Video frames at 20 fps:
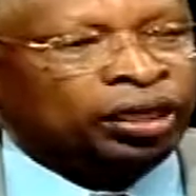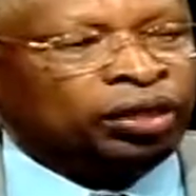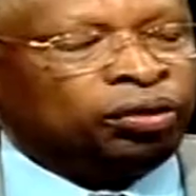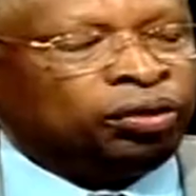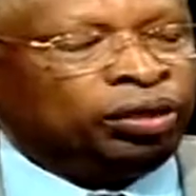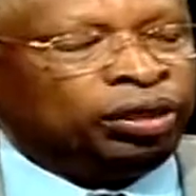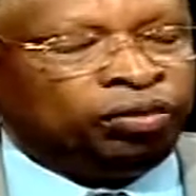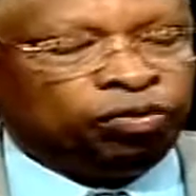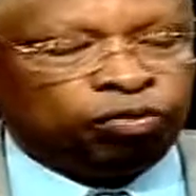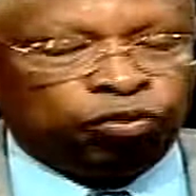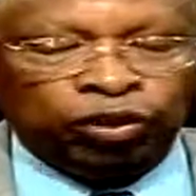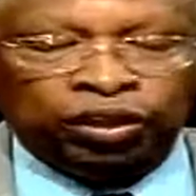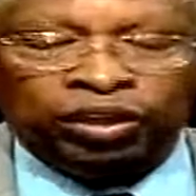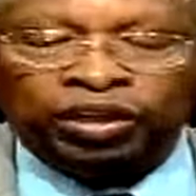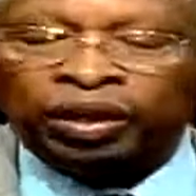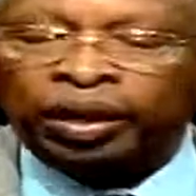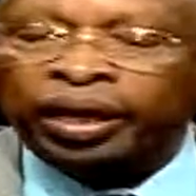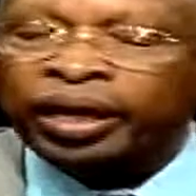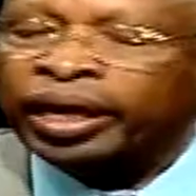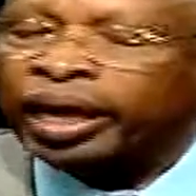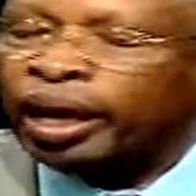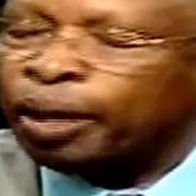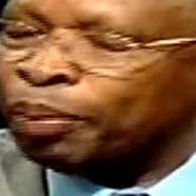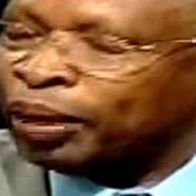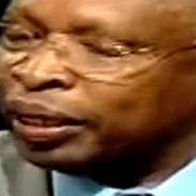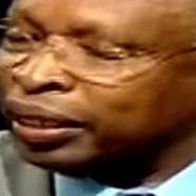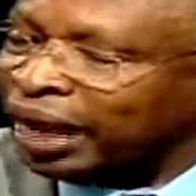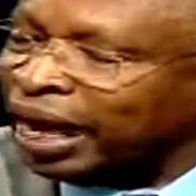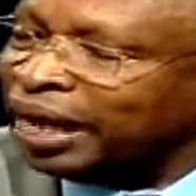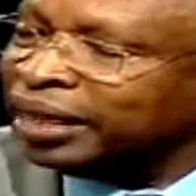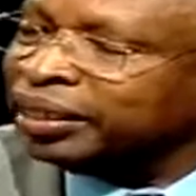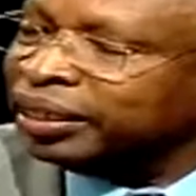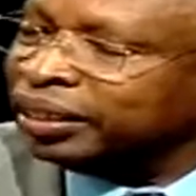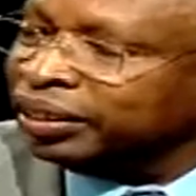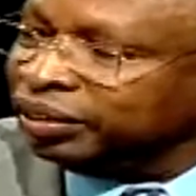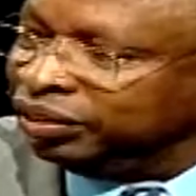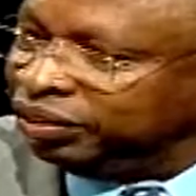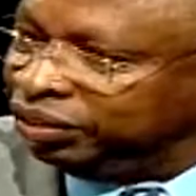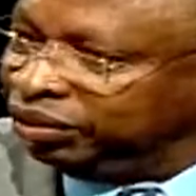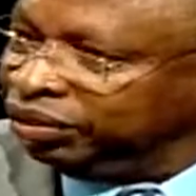With the
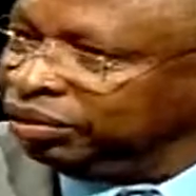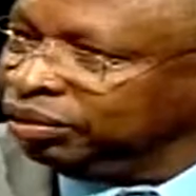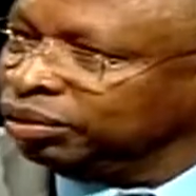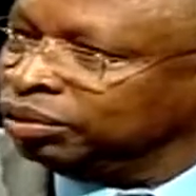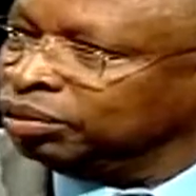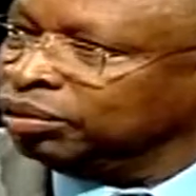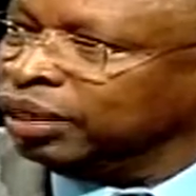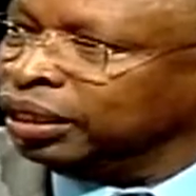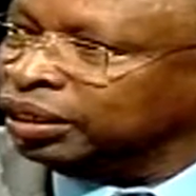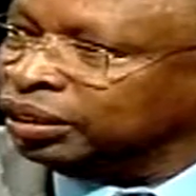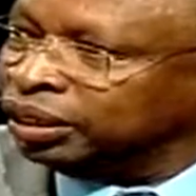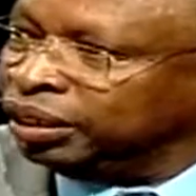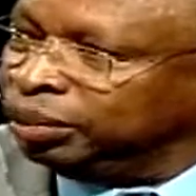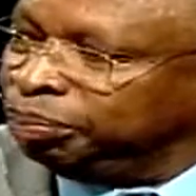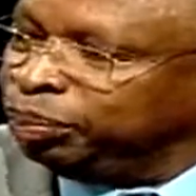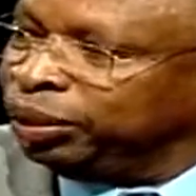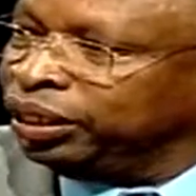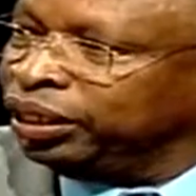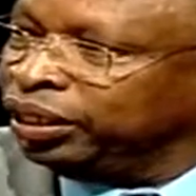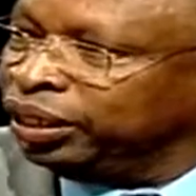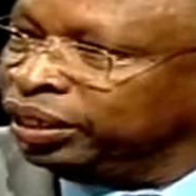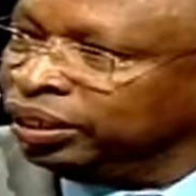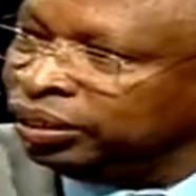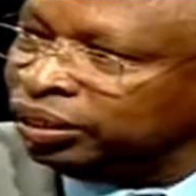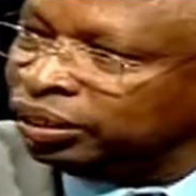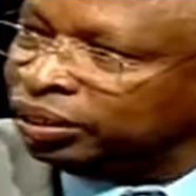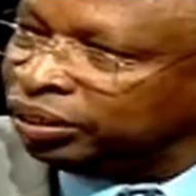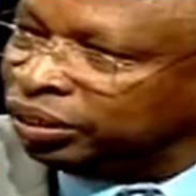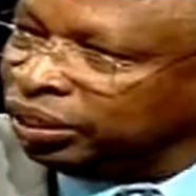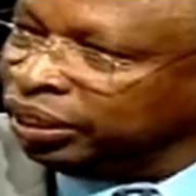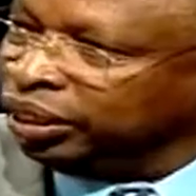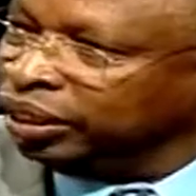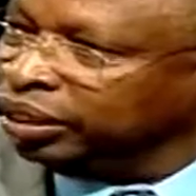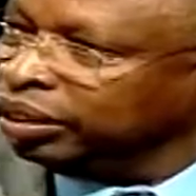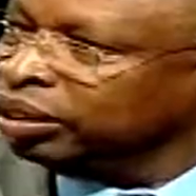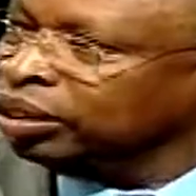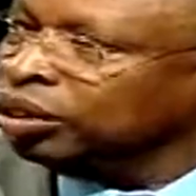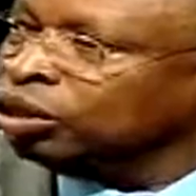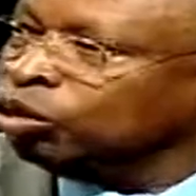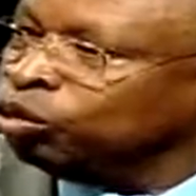hepatitis, let's say B, C,
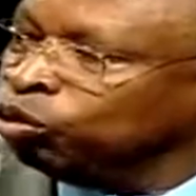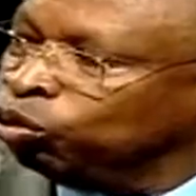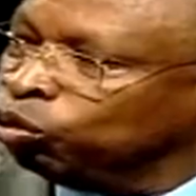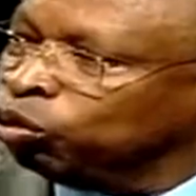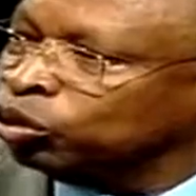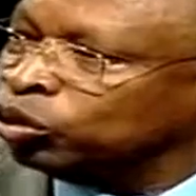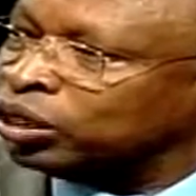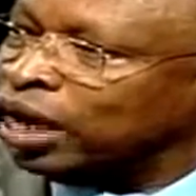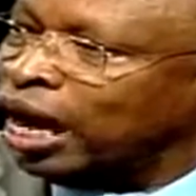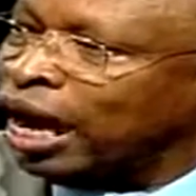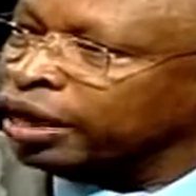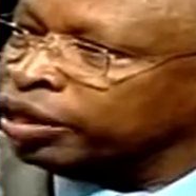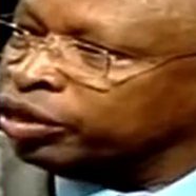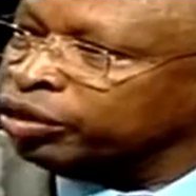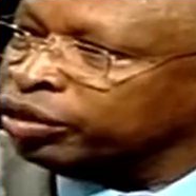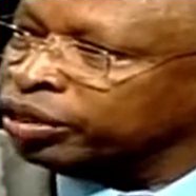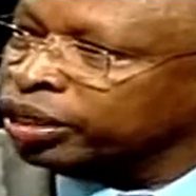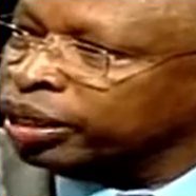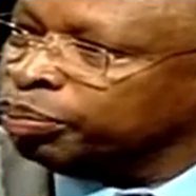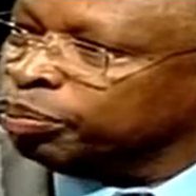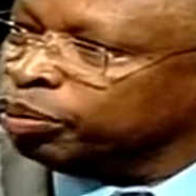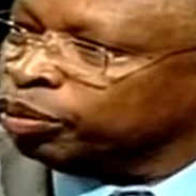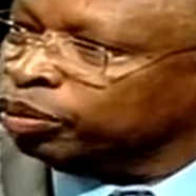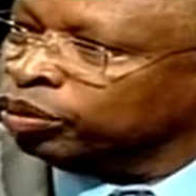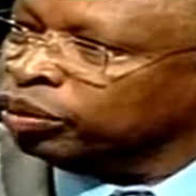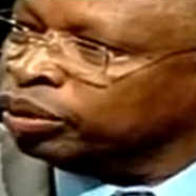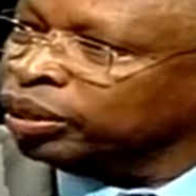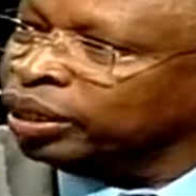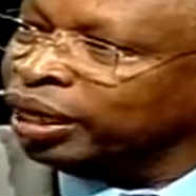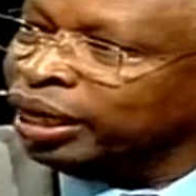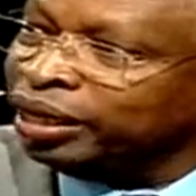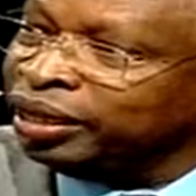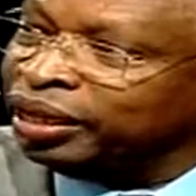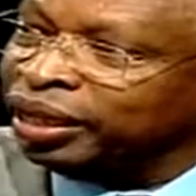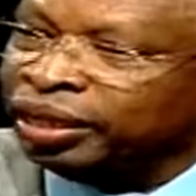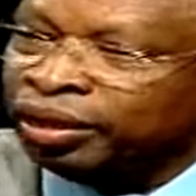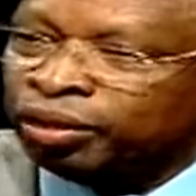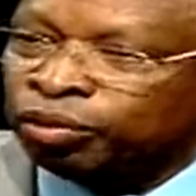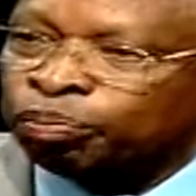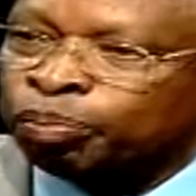those are curable. And the
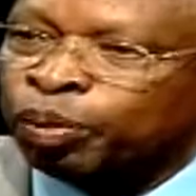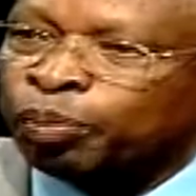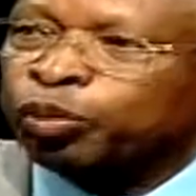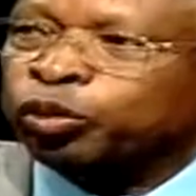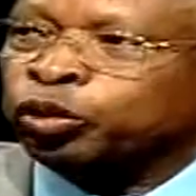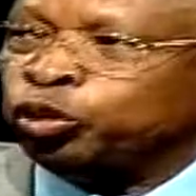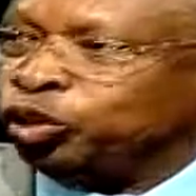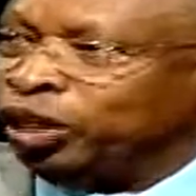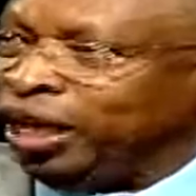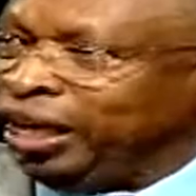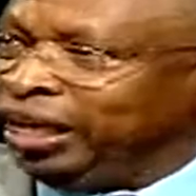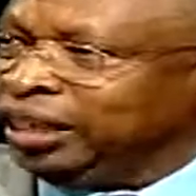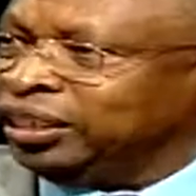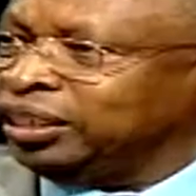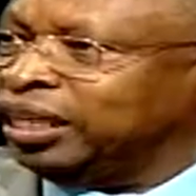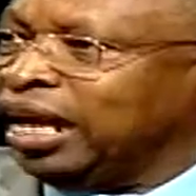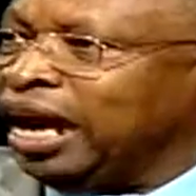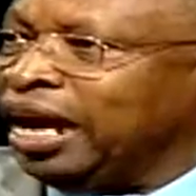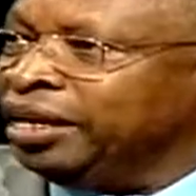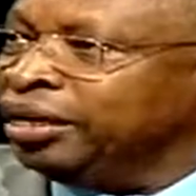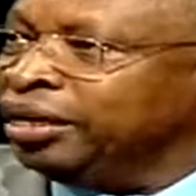people should understand.